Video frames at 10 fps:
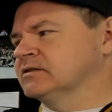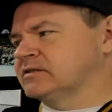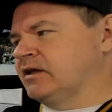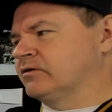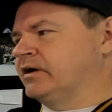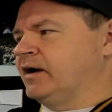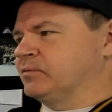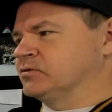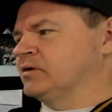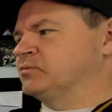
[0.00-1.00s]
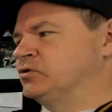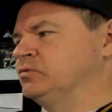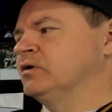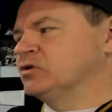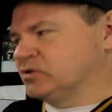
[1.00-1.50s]
the salary cap goes up
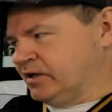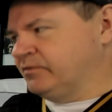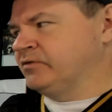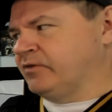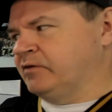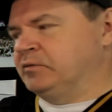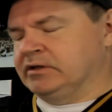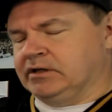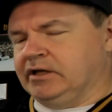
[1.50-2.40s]
to $75 million,